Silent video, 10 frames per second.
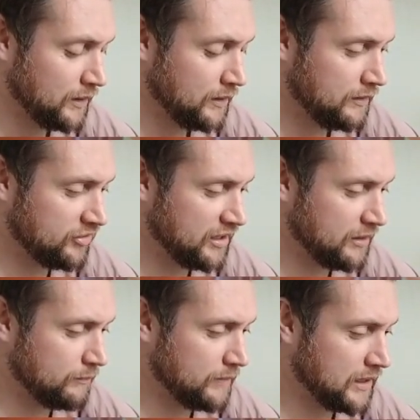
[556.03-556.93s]
This
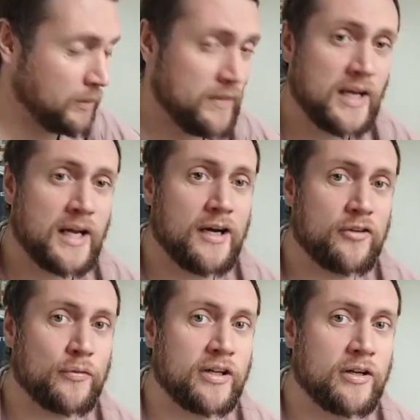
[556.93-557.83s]
came, and when the guys
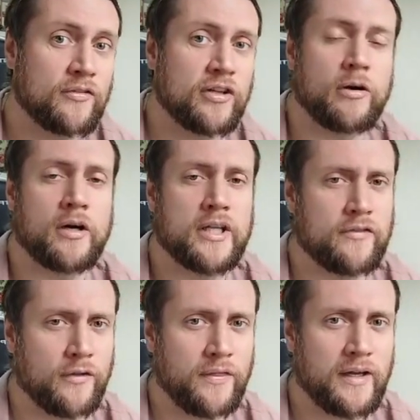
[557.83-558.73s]
were saying, oh, you've
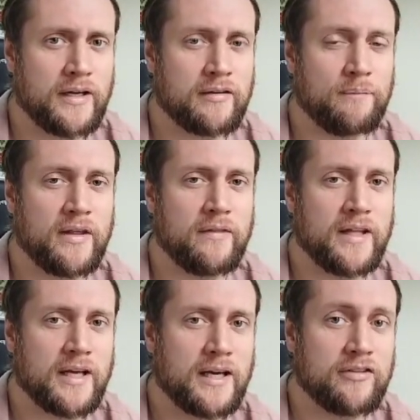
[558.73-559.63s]
got that, then the
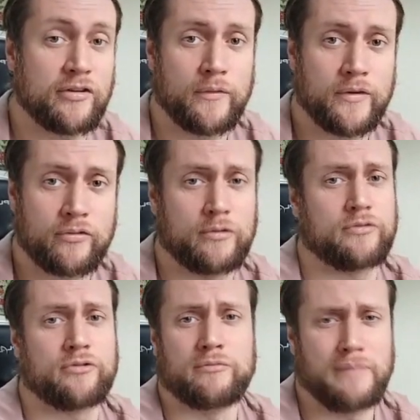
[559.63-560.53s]
guys who were on the show,
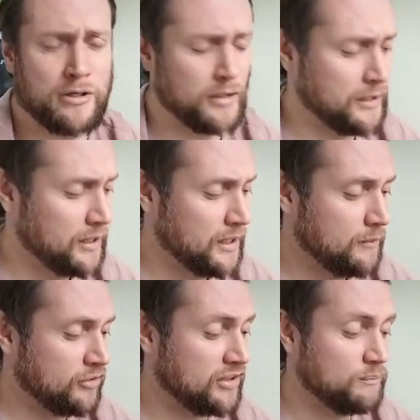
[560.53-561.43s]
so Matt Cully,
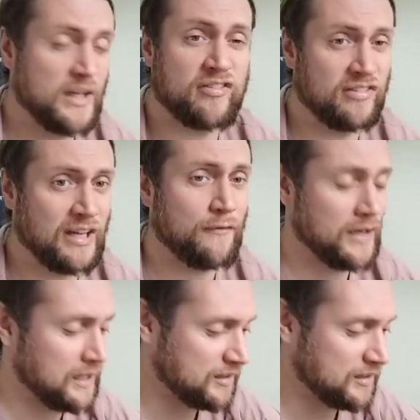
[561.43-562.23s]
was saying it's definitely a